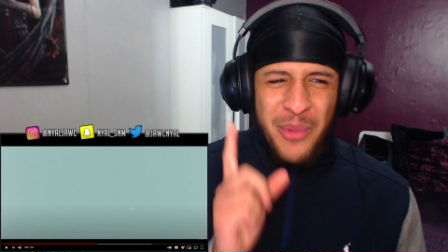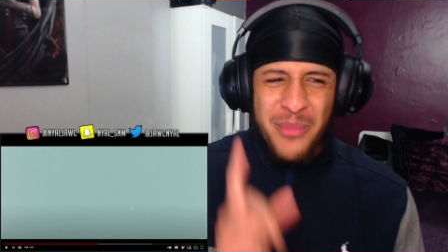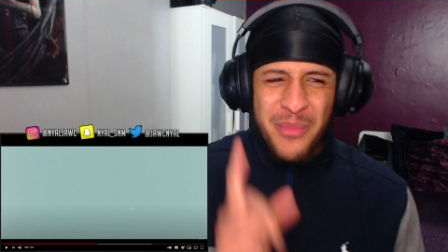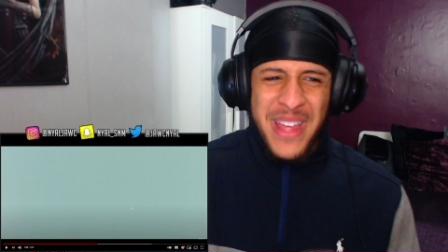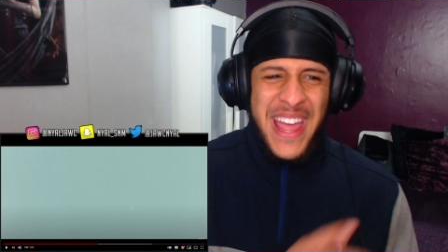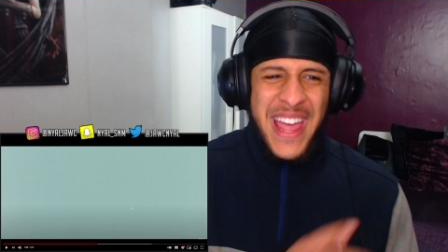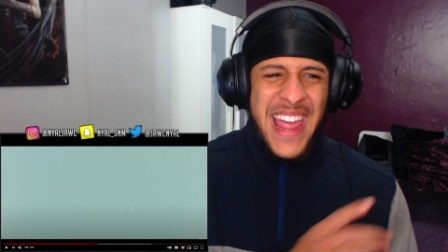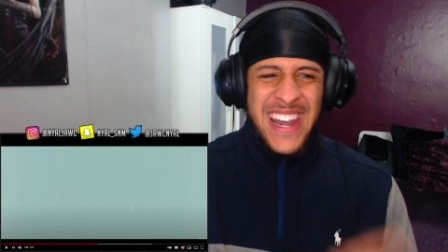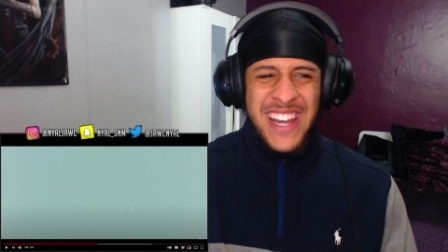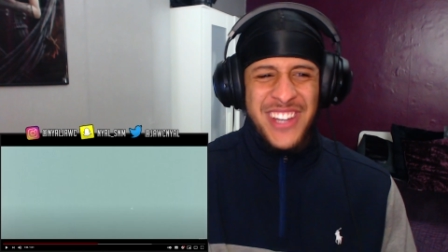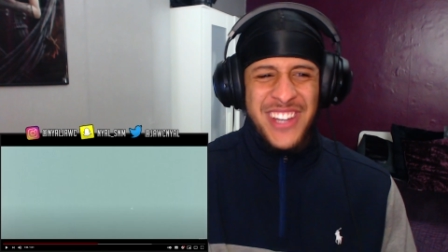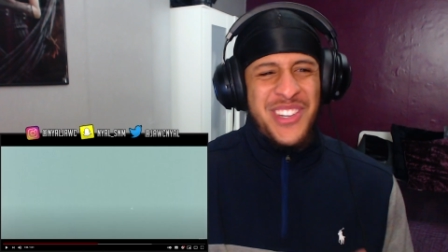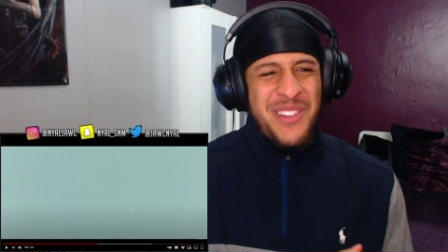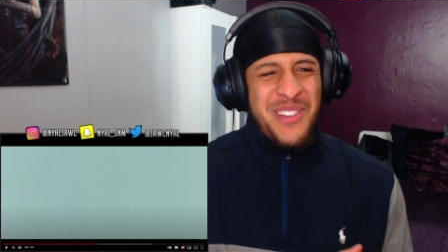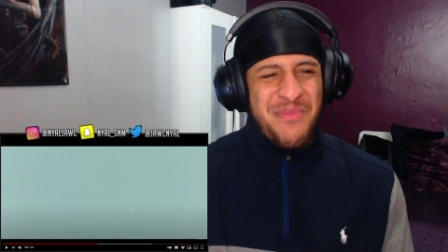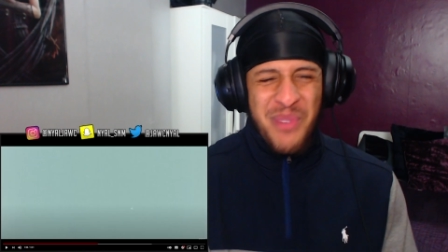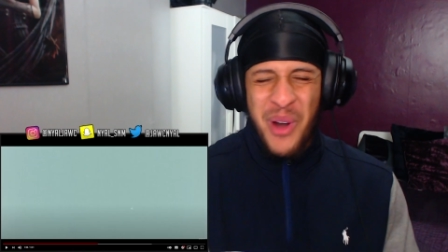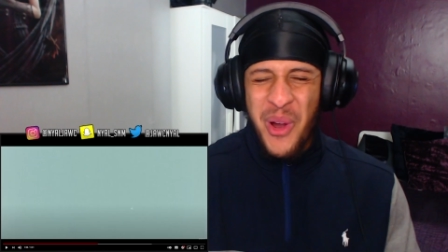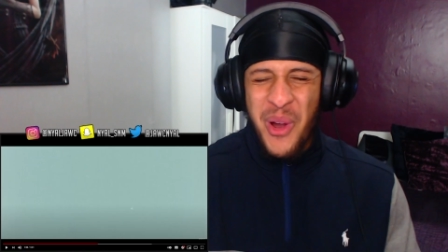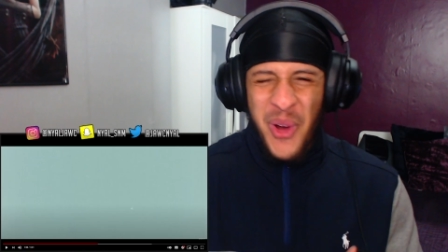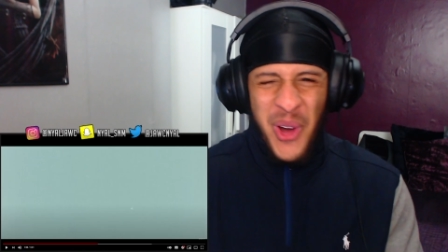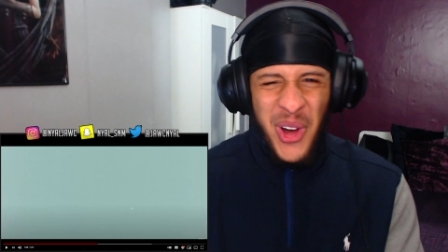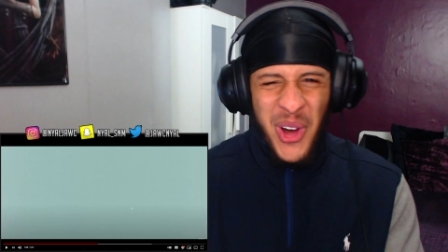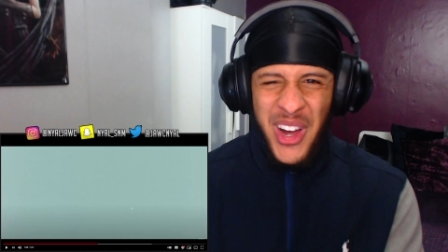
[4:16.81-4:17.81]
that energy,
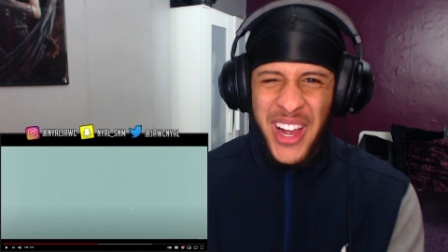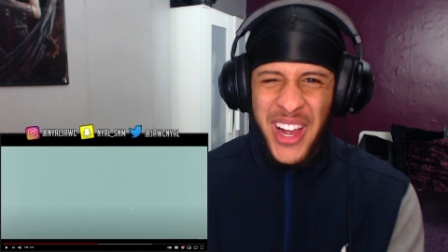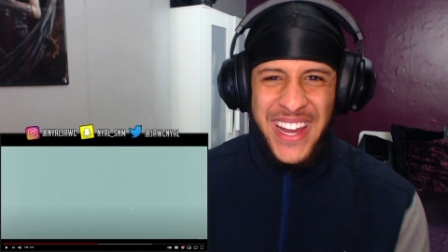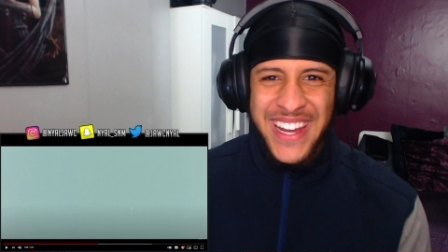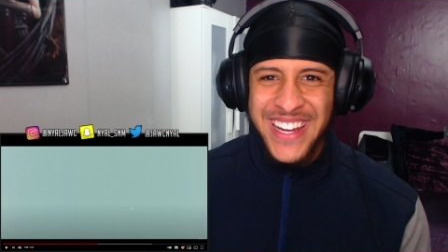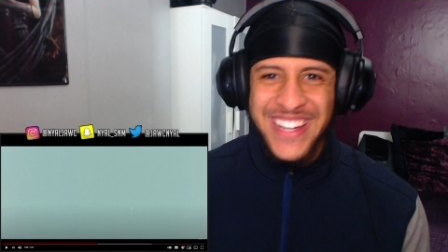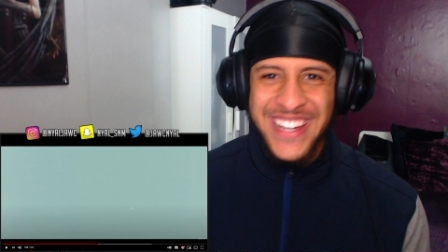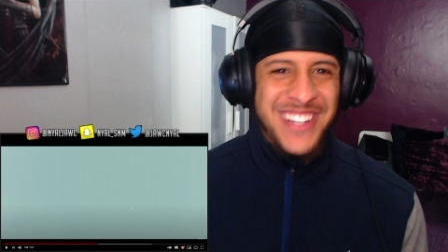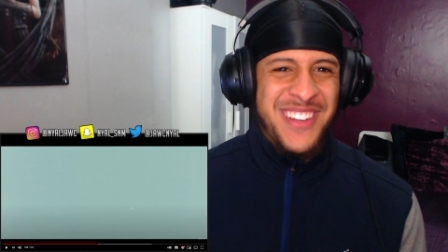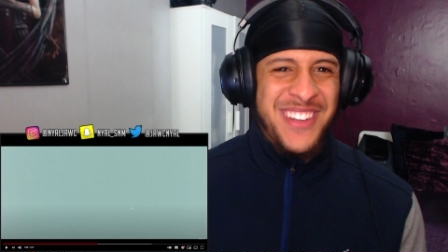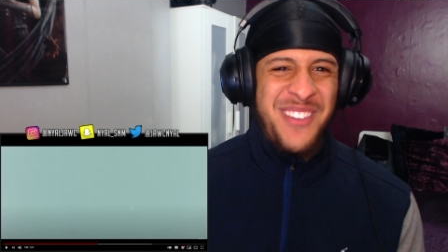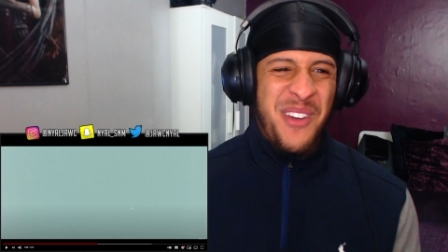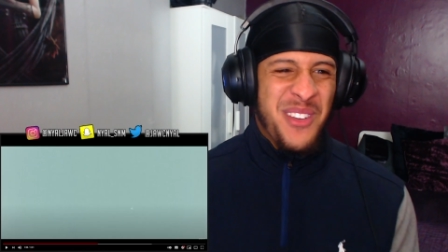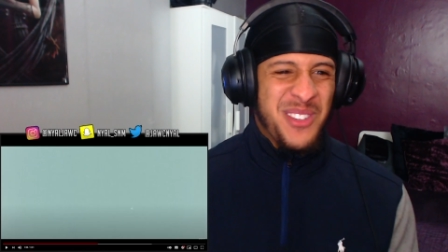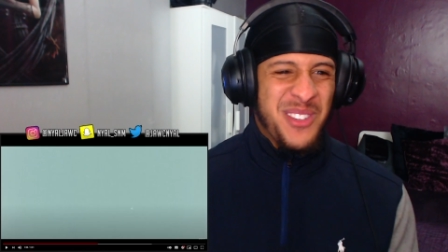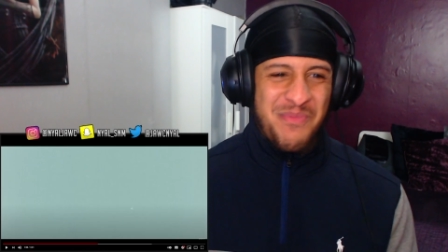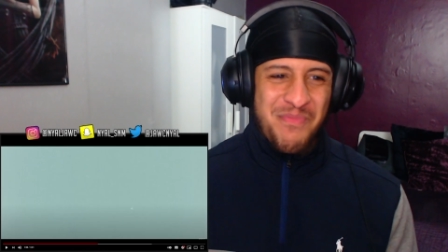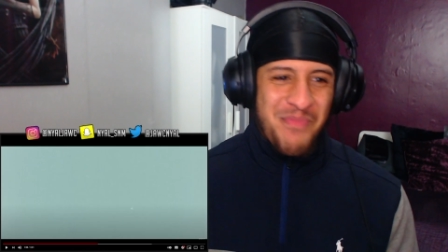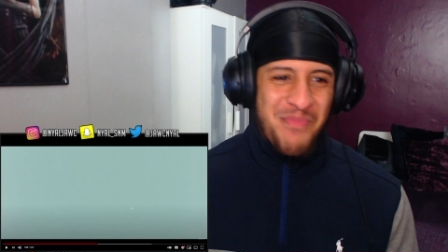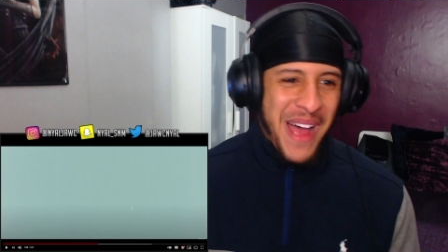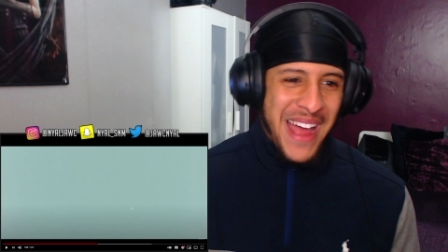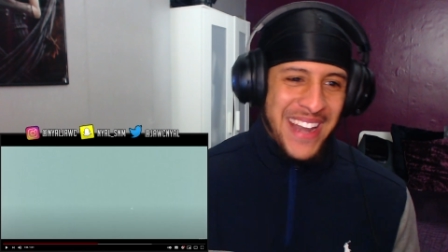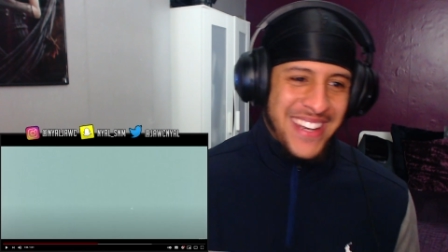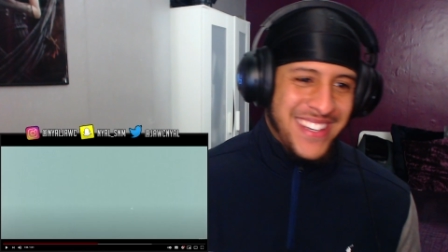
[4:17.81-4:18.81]
bro, oi, it's
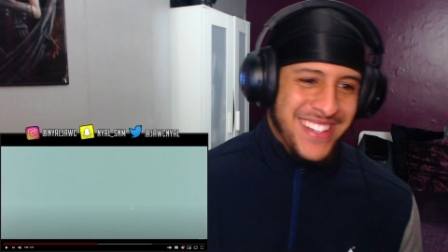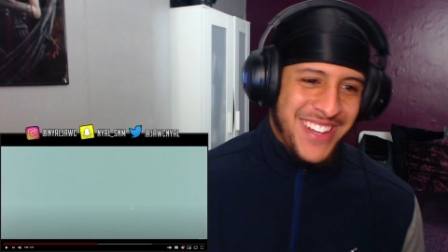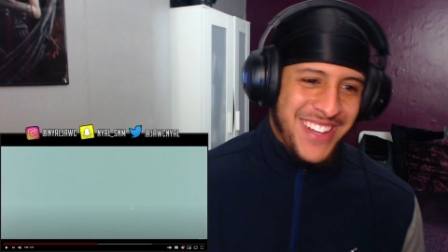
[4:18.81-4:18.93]
mad.